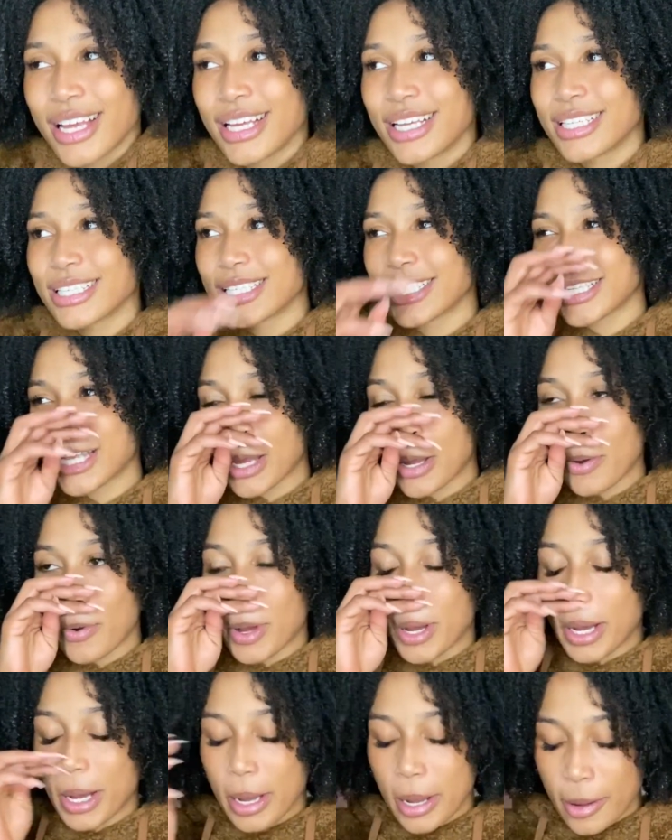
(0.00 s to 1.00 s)

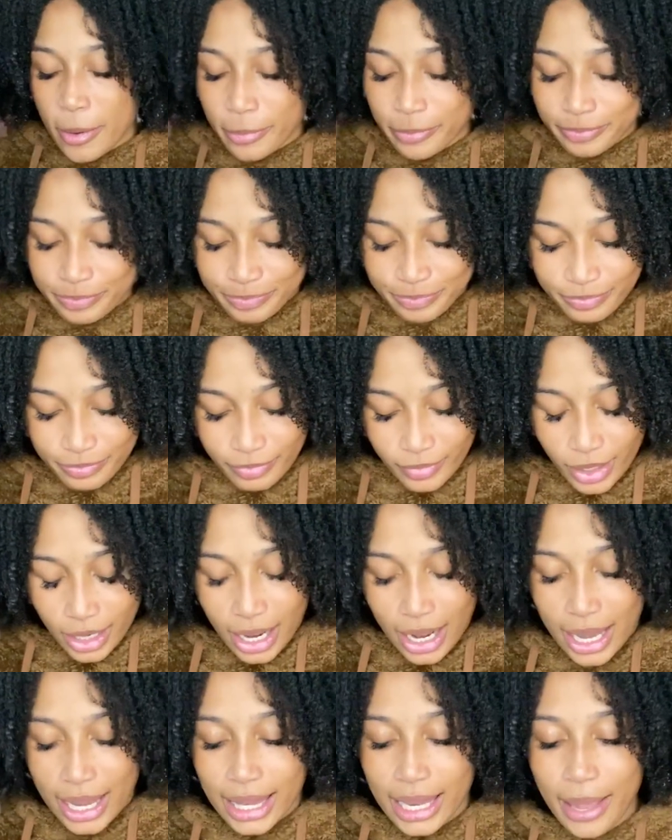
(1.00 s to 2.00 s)
So,
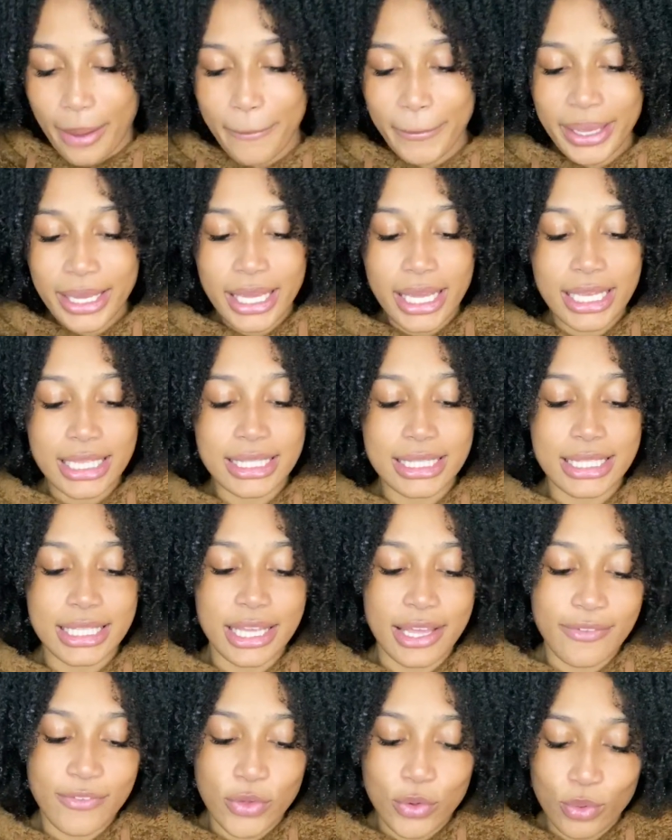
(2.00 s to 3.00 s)
let me
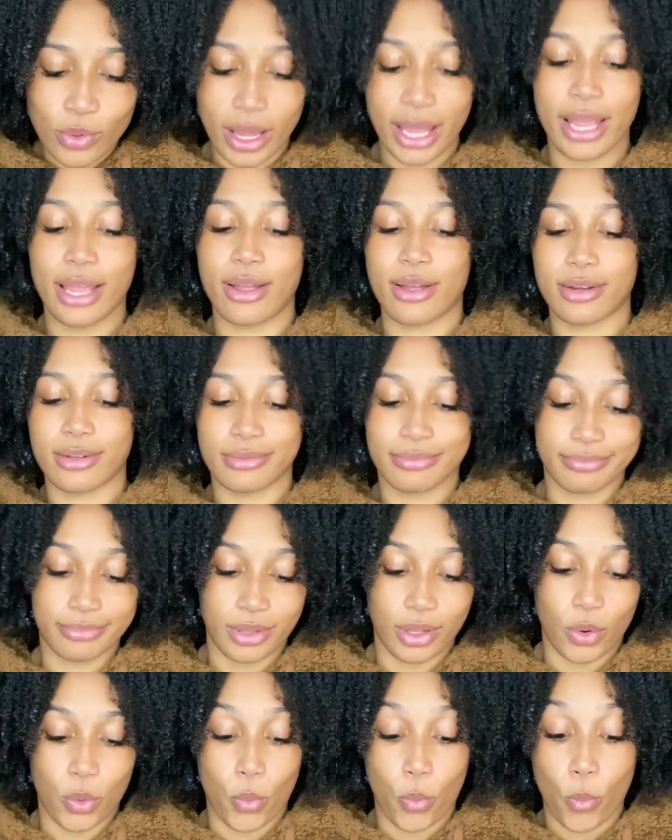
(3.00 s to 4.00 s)
give you like
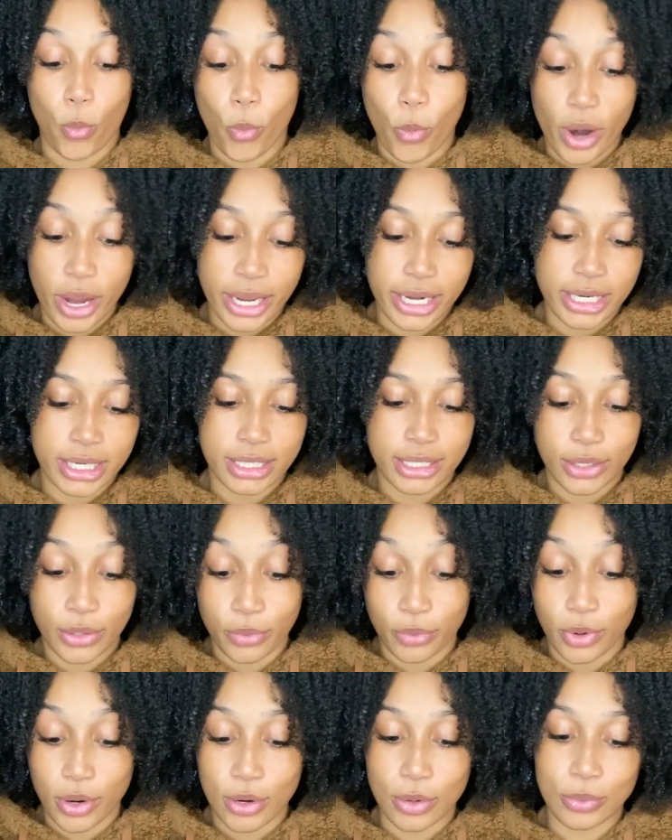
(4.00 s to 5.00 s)
what
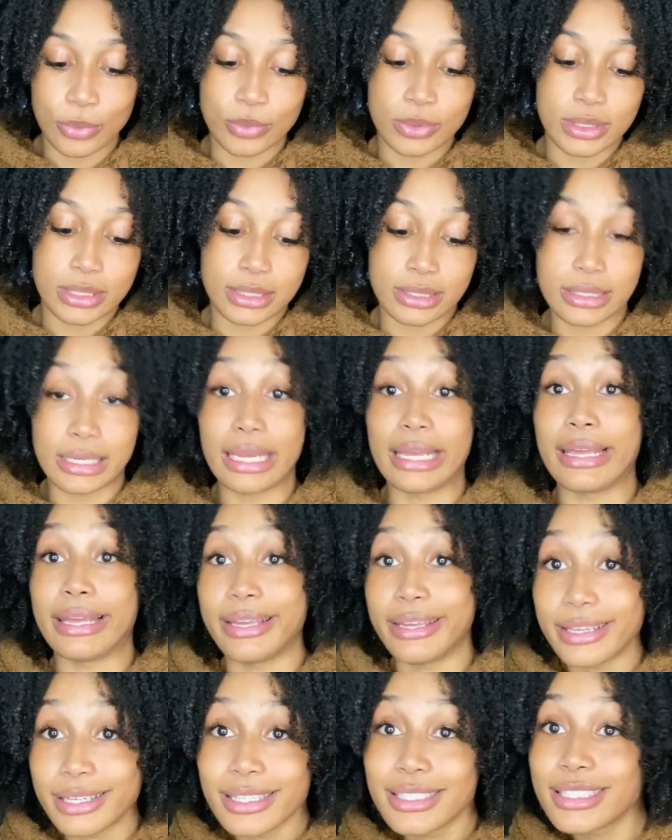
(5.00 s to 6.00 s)
Crohn's
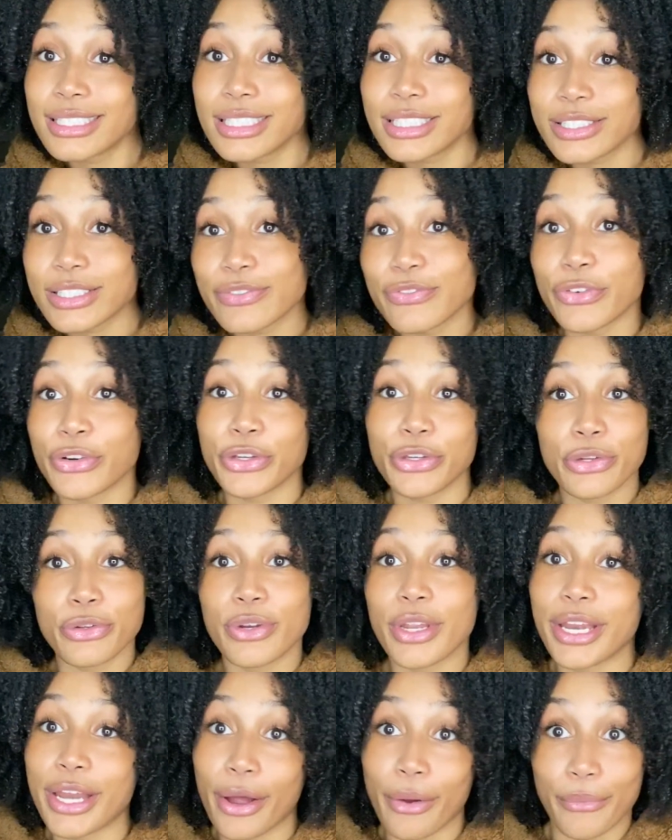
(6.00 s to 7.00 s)
is for you
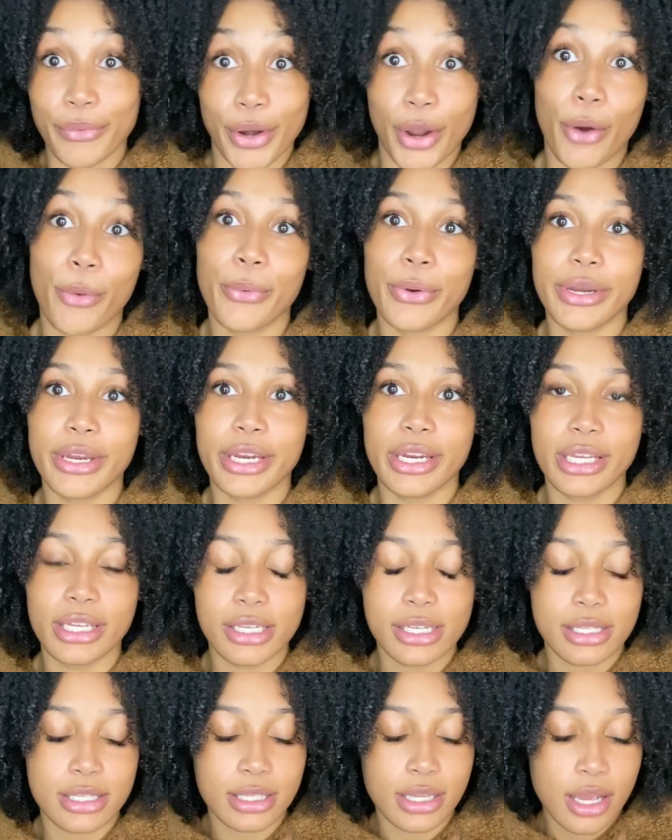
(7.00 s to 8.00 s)
that don't know what it
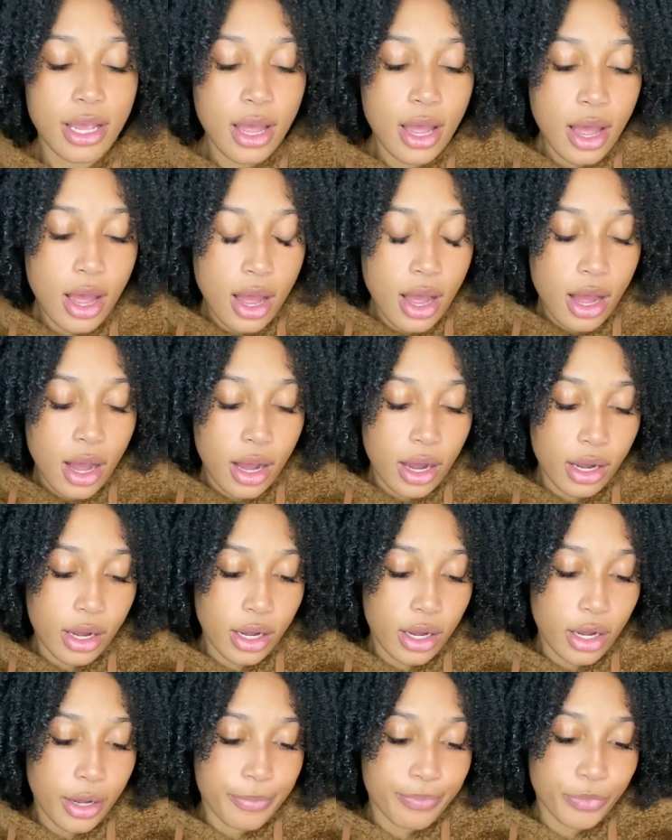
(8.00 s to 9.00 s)
is.
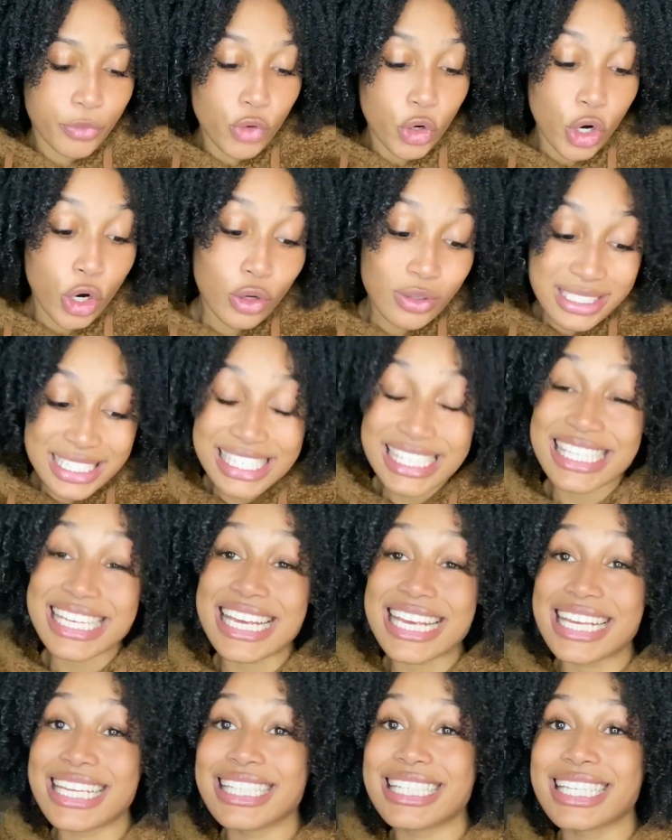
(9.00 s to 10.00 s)
Crohn's
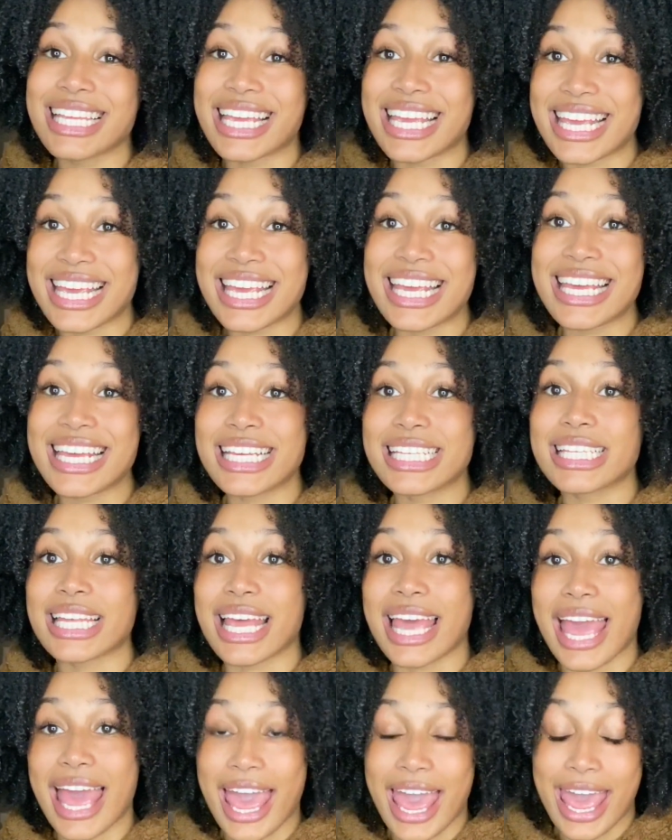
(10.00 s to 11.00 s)
disease is
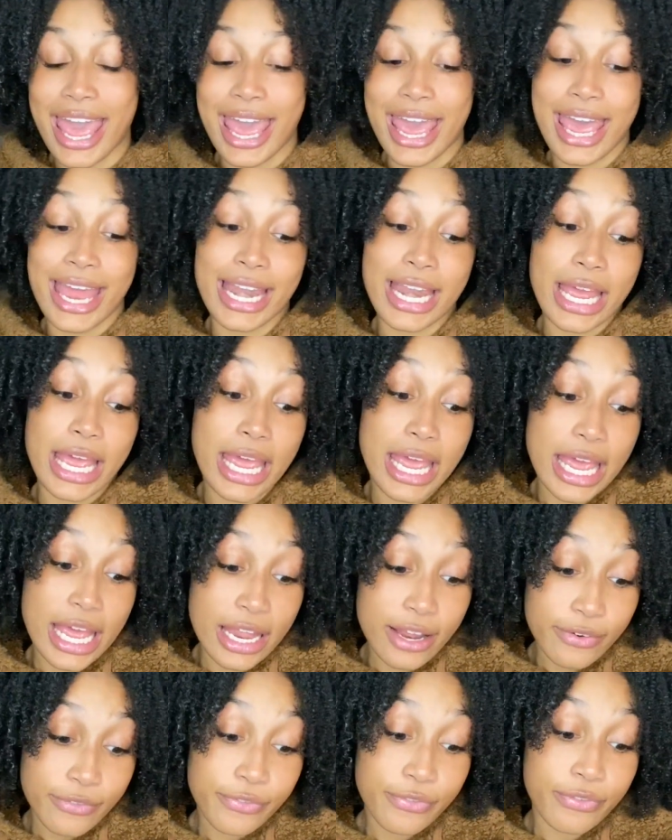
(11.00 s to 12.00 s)
an
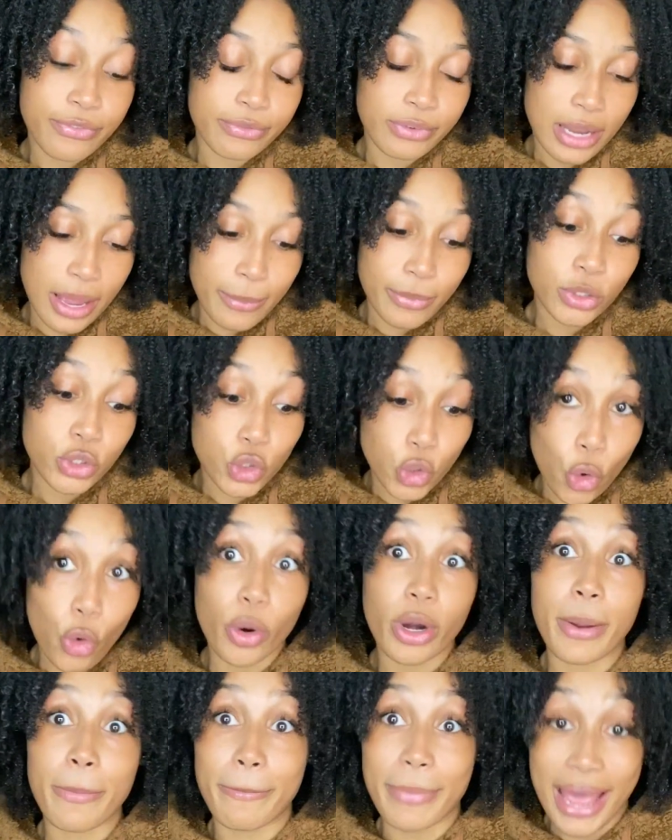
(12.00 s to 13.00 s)

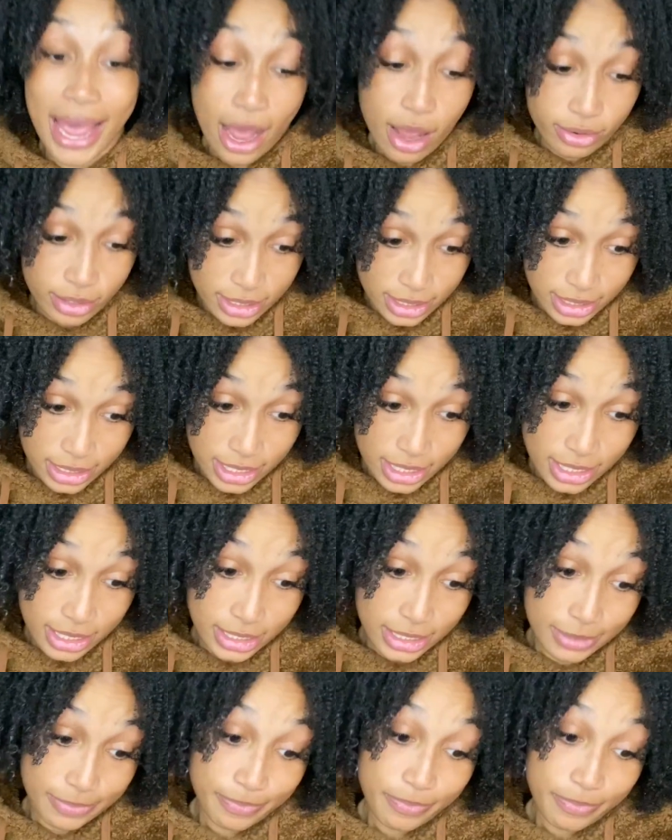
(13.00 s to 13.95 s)
inflammatory bowel disease.